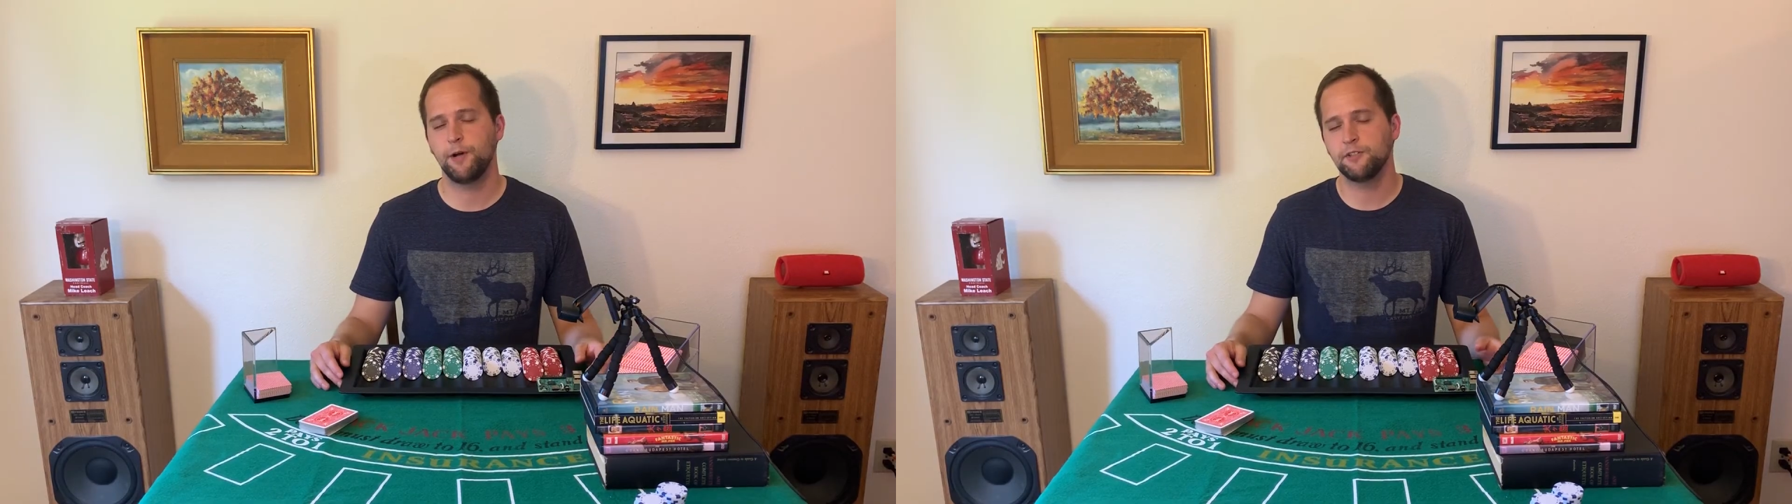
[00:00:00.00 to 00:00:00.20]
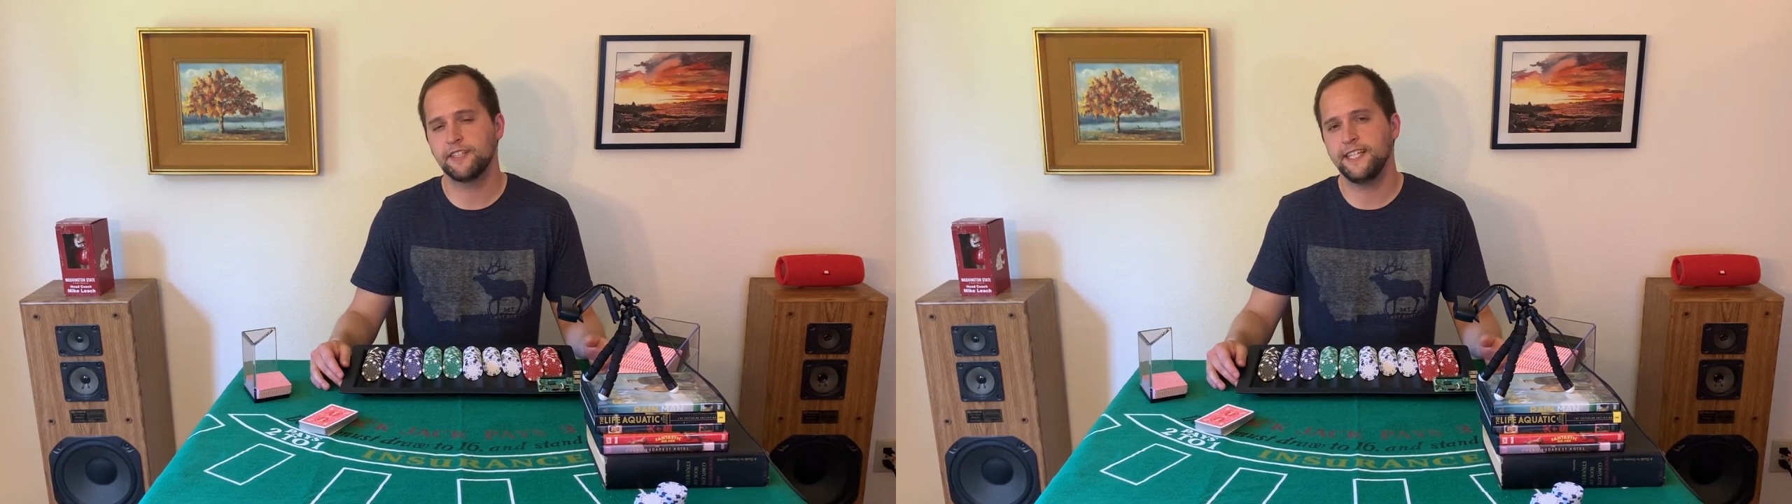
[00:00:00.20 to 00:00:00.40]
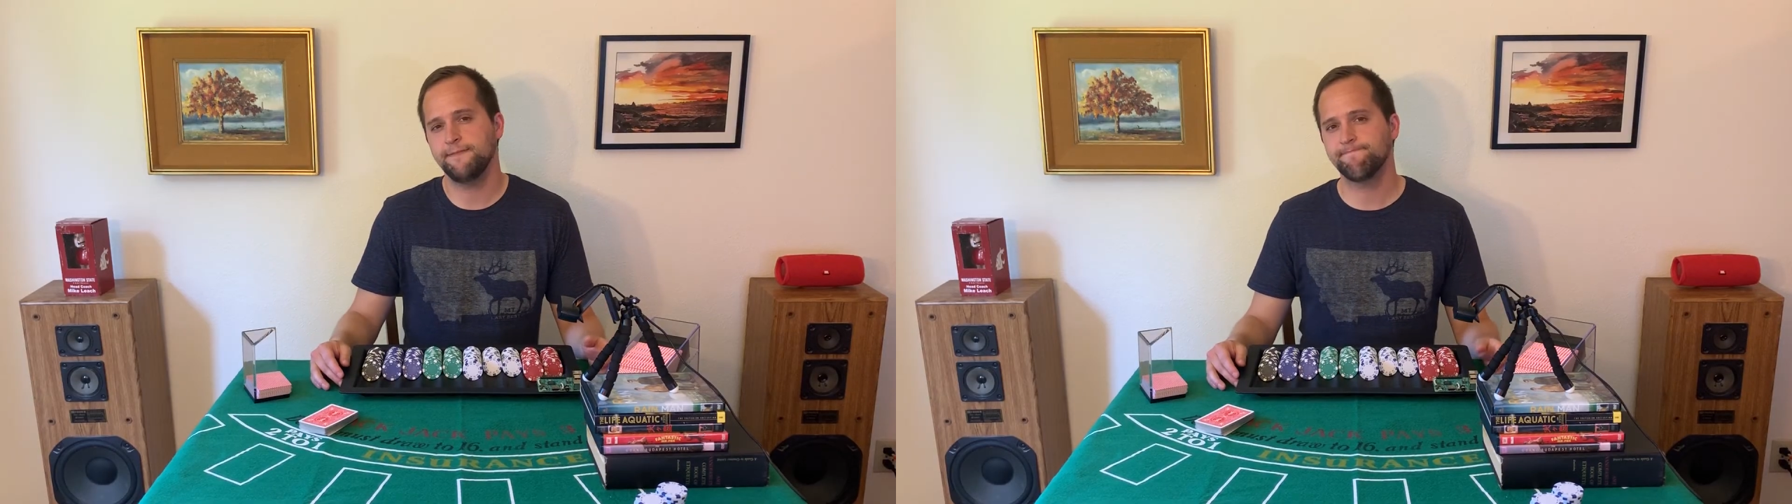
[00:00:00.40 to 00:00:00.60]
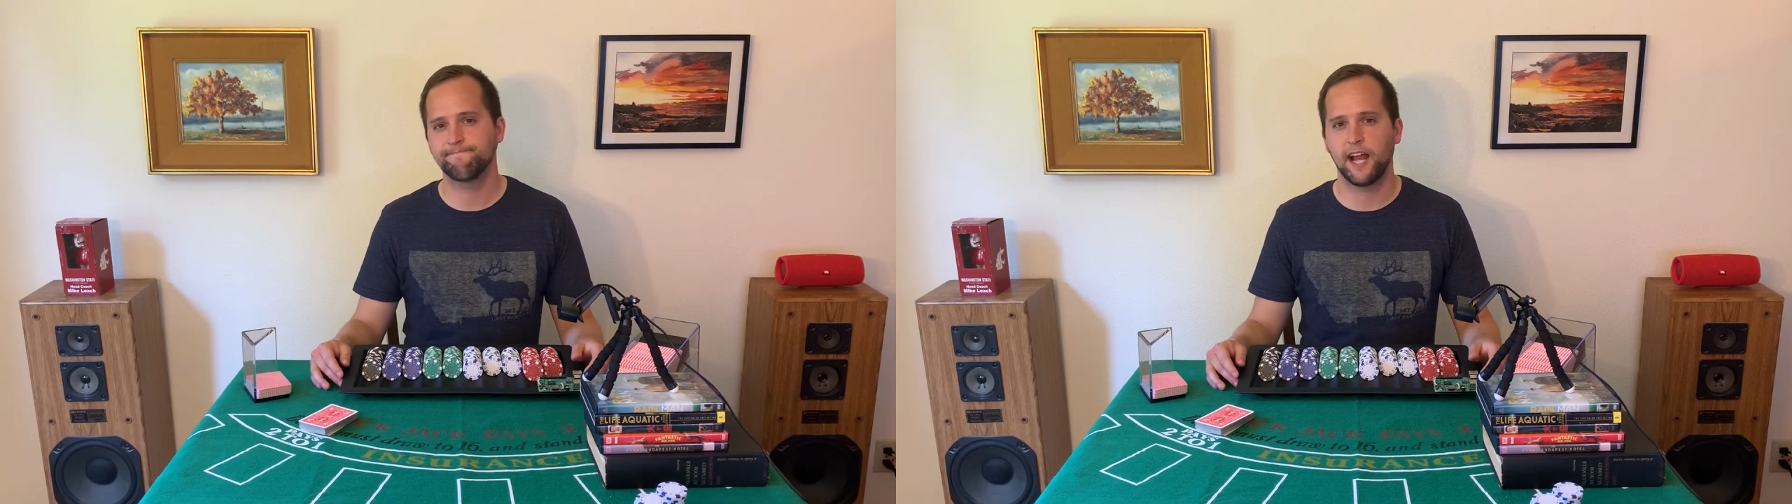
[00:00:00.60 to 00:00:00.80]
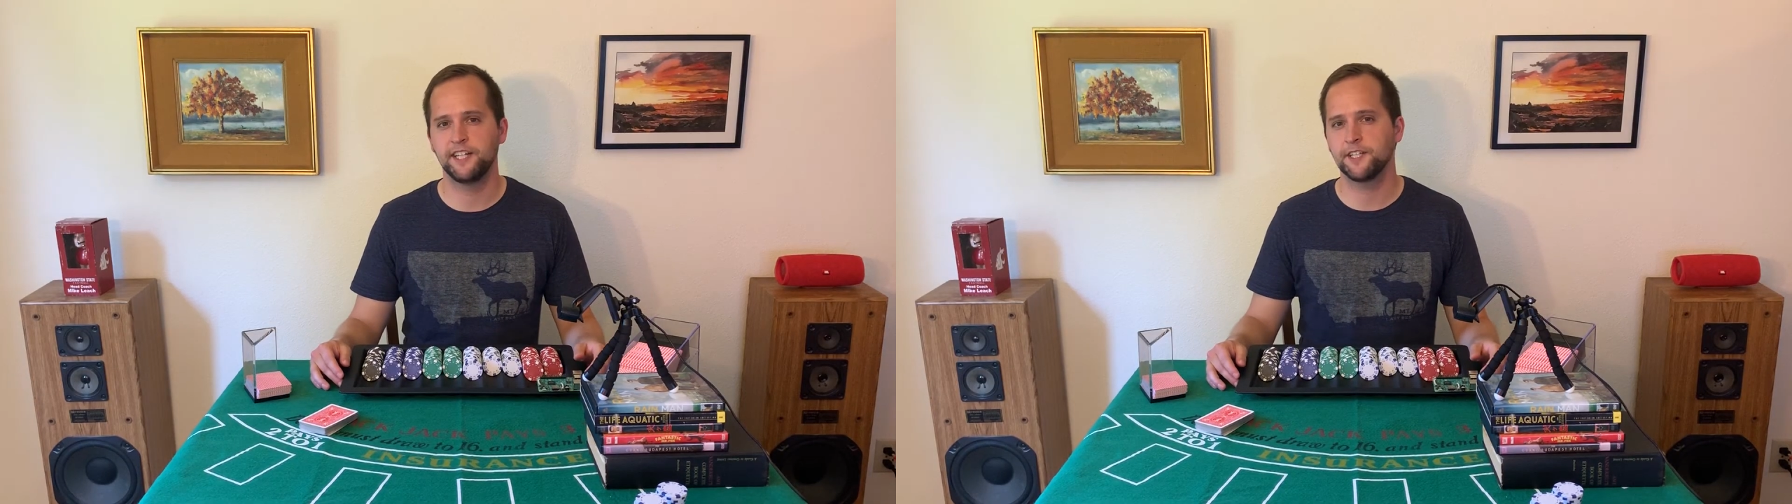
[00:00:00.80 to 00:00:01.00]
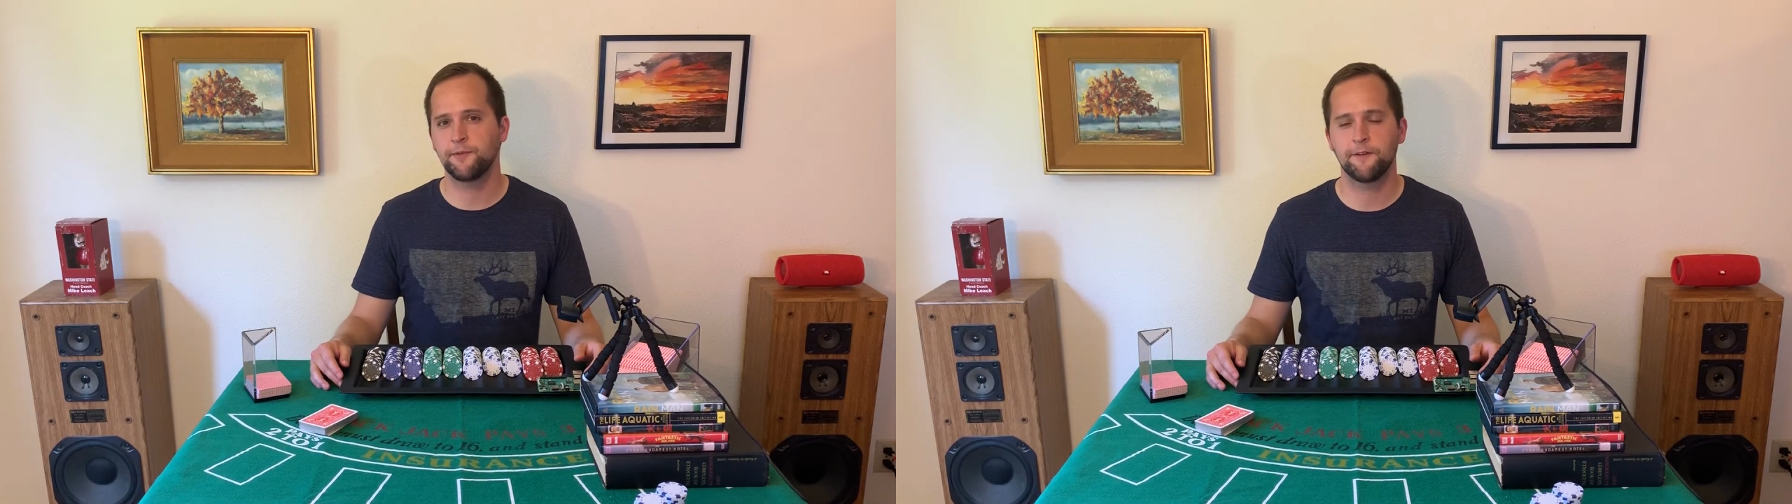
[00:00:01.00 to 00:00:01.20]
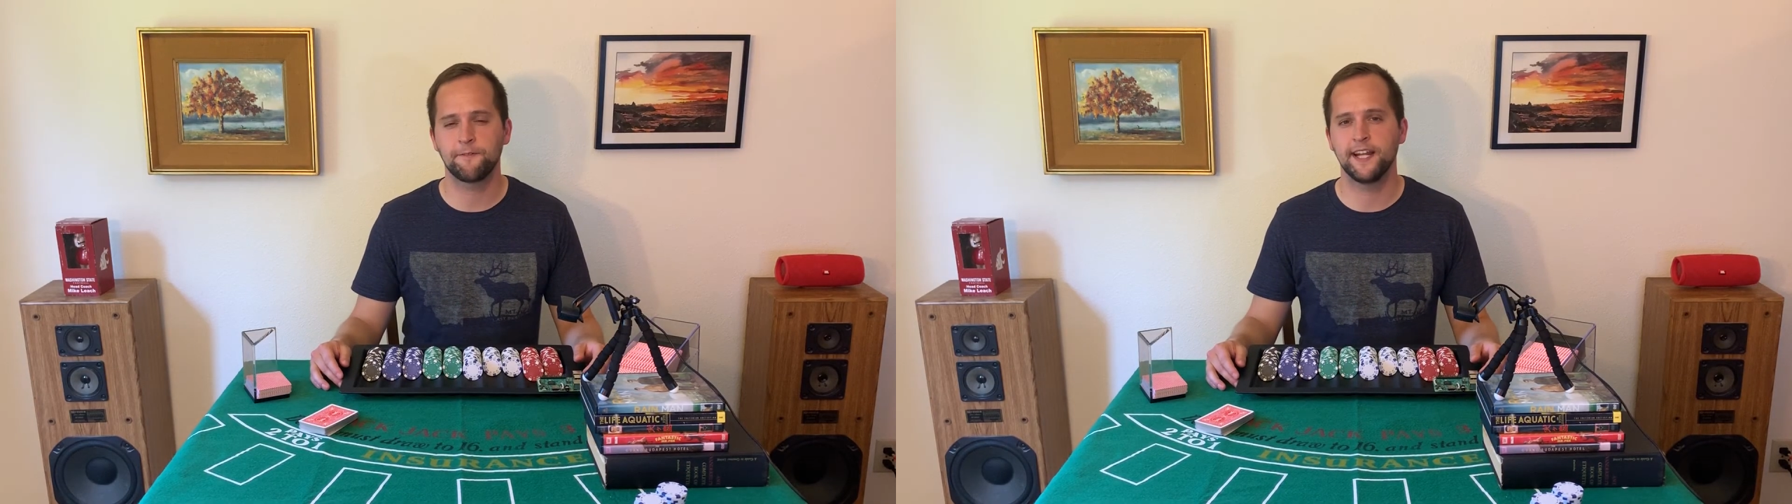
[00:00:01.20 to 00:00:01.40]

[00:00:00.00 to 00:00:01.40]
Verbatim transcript: Mostly, I just want a